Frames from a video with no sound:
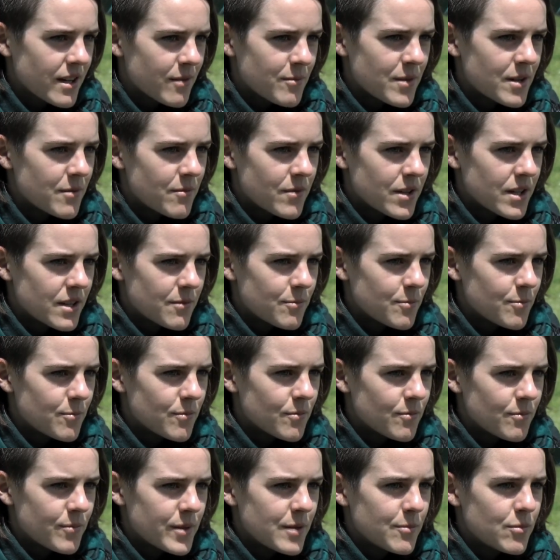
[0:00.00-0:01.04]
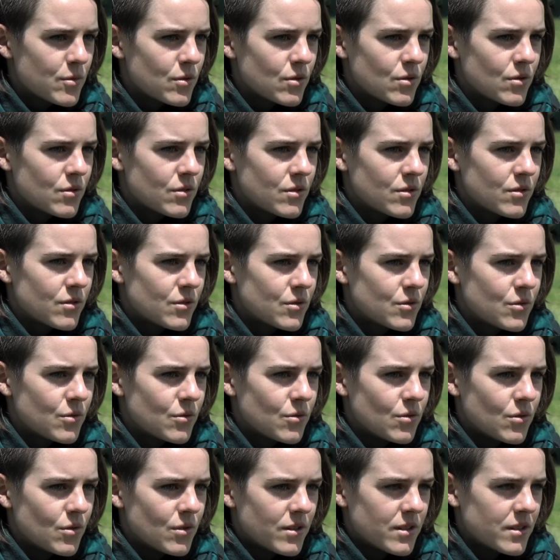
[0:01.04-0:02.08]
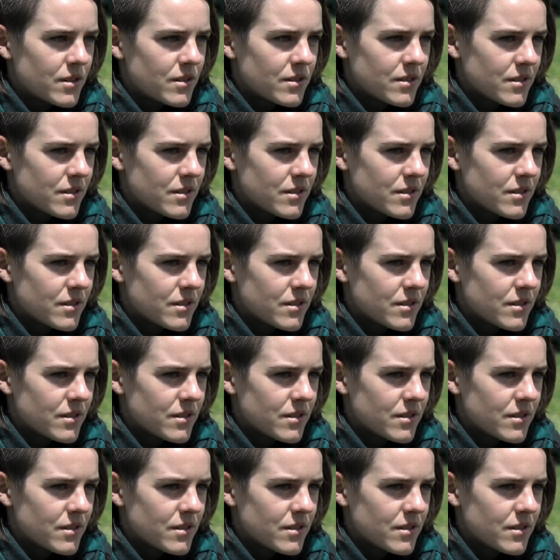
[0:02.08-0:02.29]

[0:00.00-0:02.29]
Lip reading: I mean, people who,